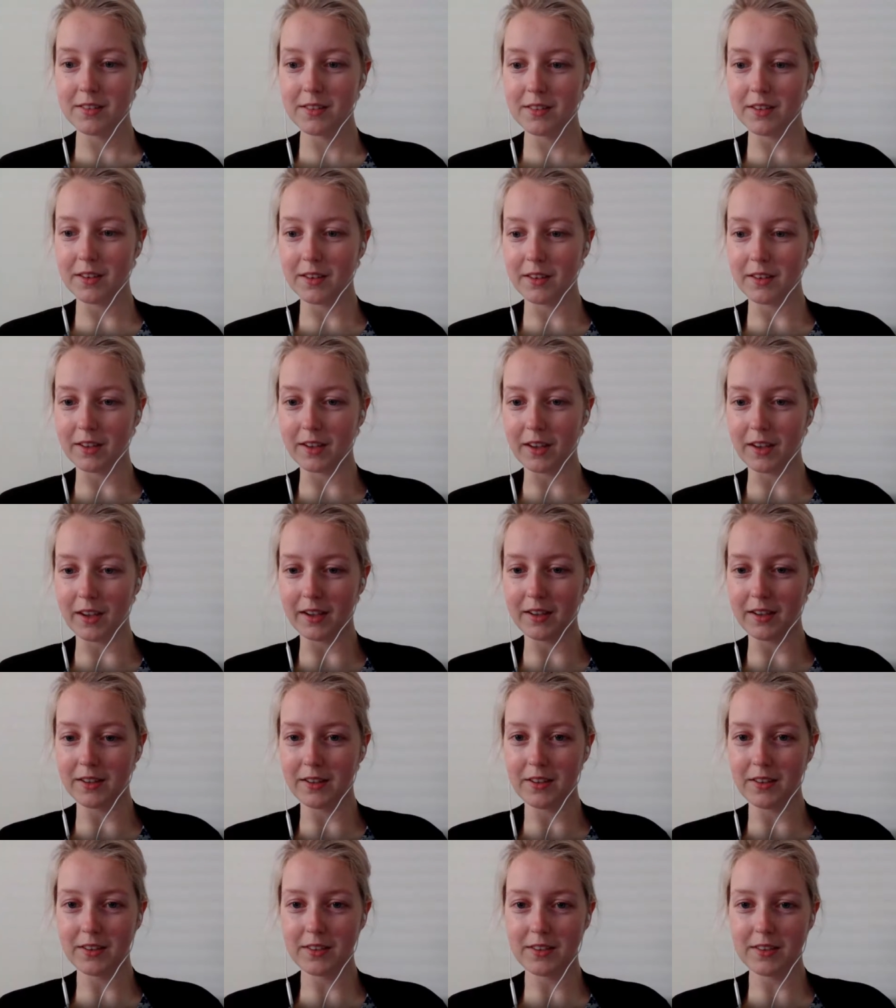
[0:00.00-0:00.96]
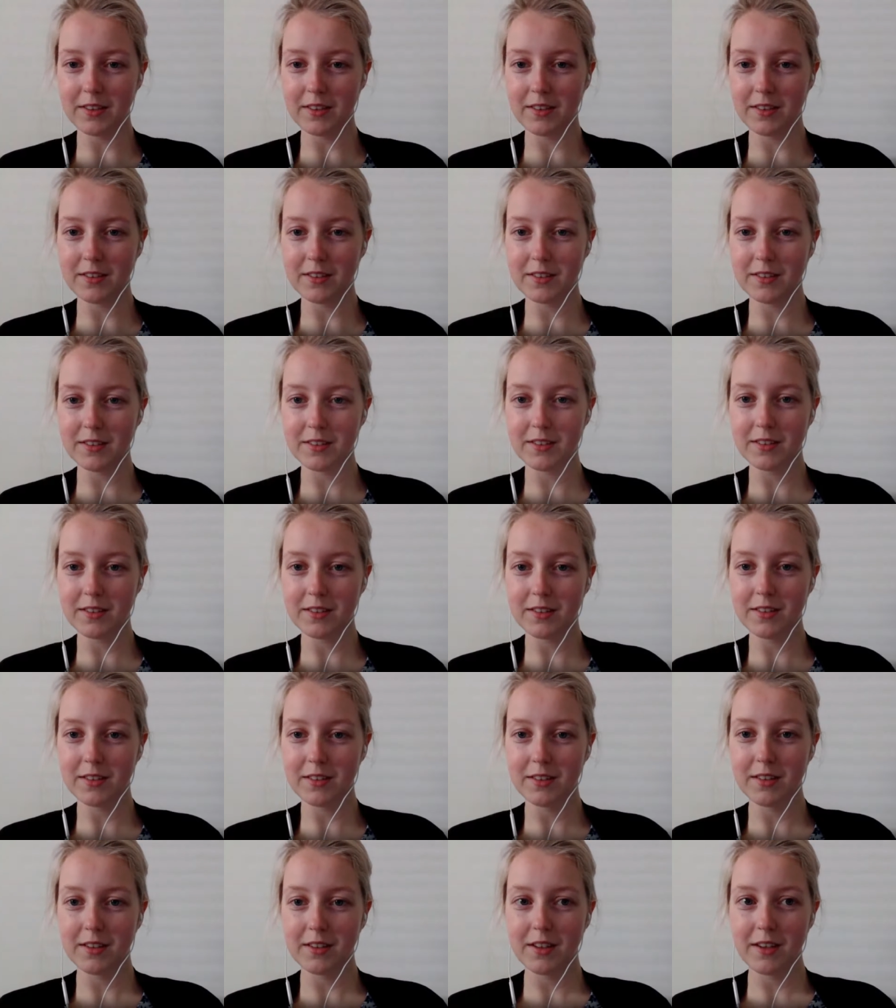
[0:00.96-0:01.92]
Okay.
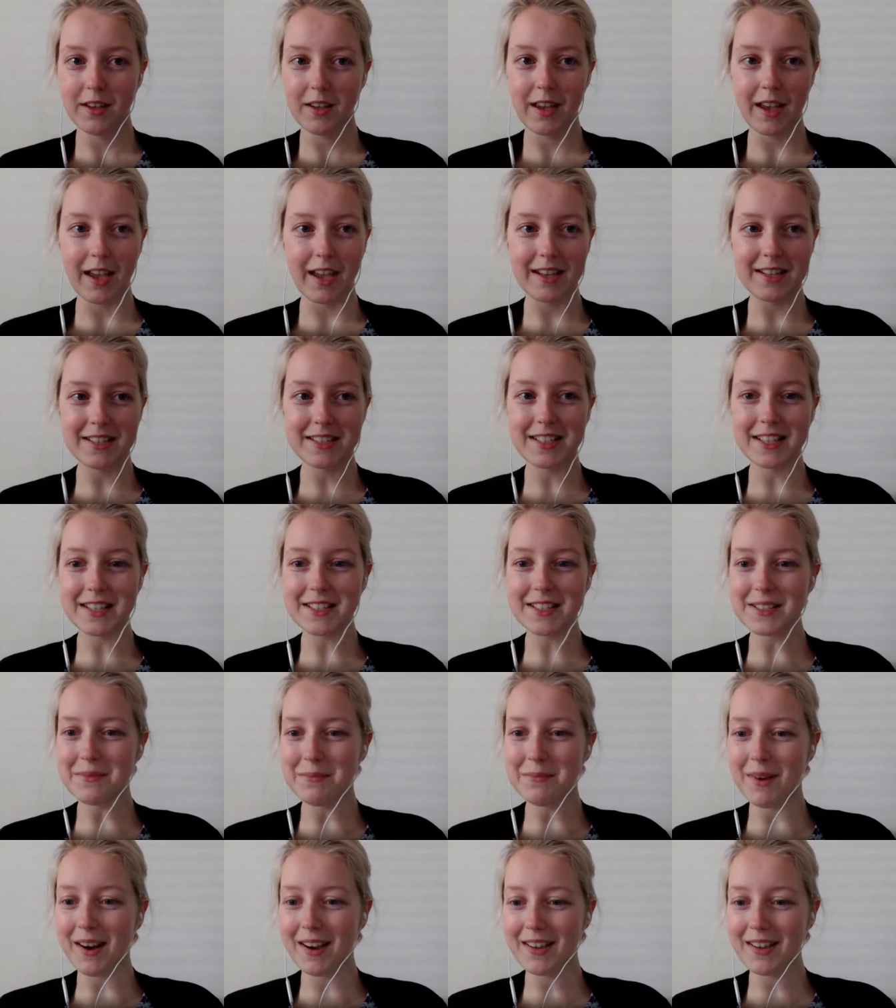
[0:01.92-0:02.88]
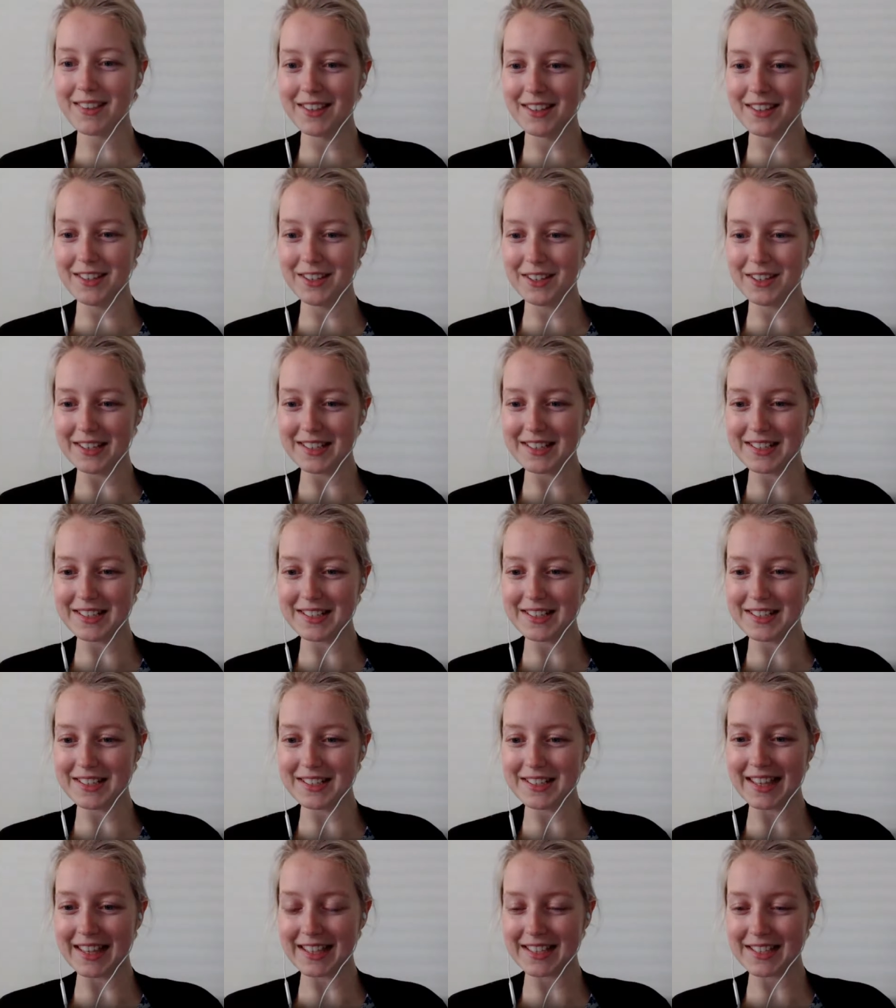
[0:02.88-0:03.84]
It says on mine that you can
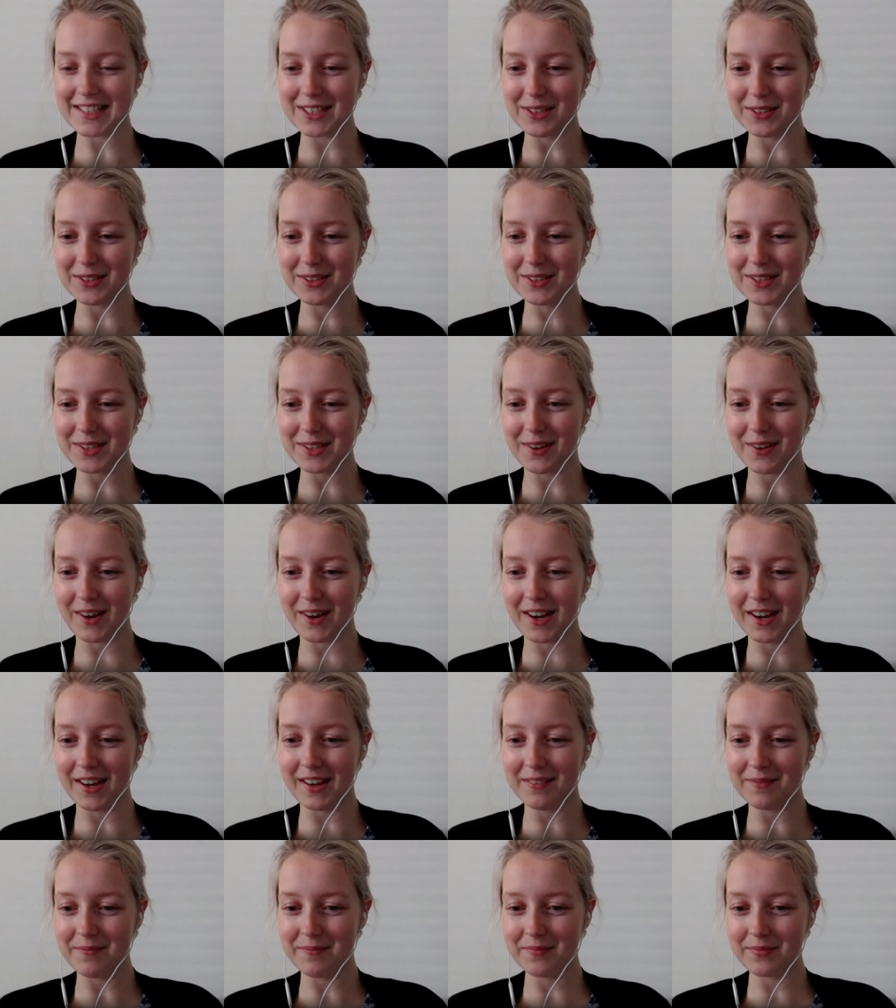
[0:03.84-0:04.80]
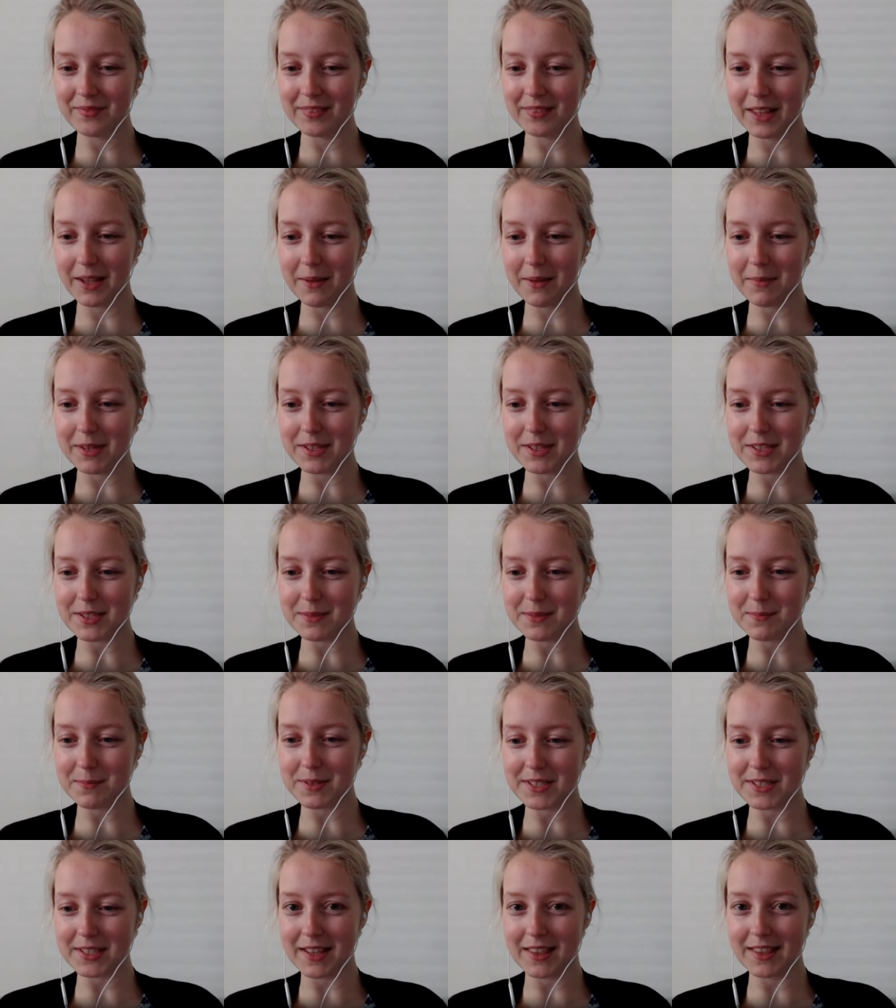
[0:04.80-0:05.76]
see it. That's all. Sorry. Let me
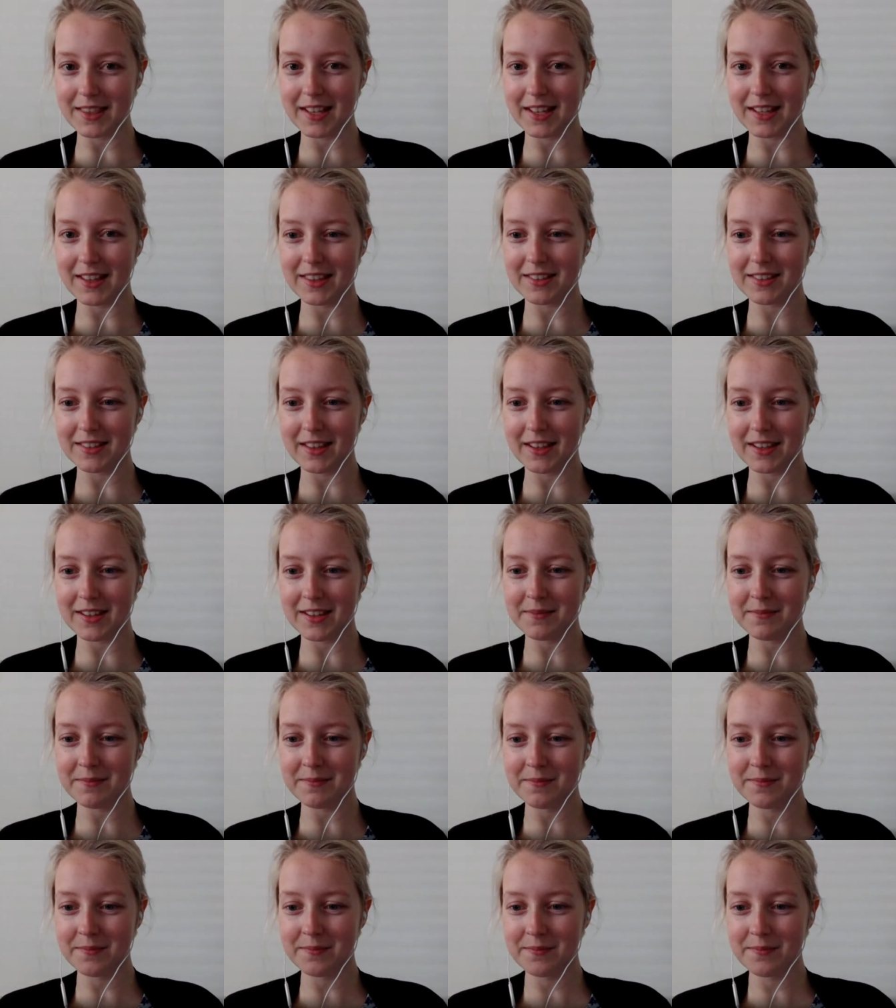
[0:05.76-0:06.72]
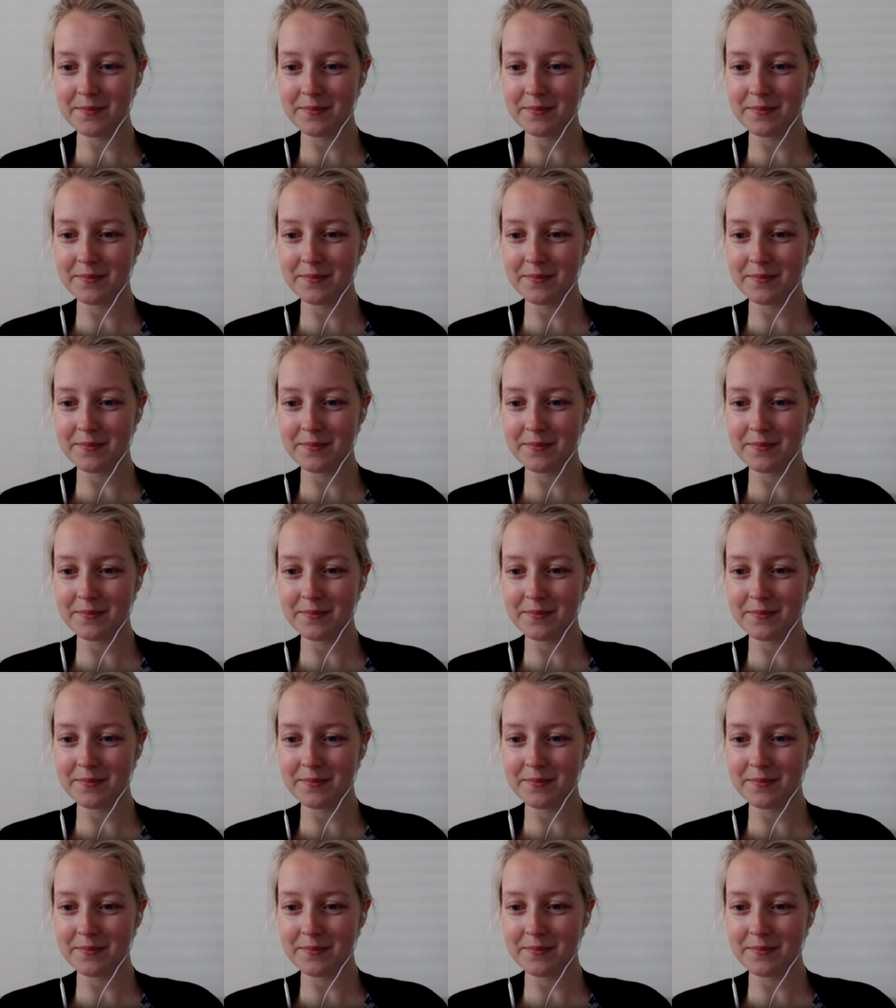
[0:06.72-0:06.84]
just present that then.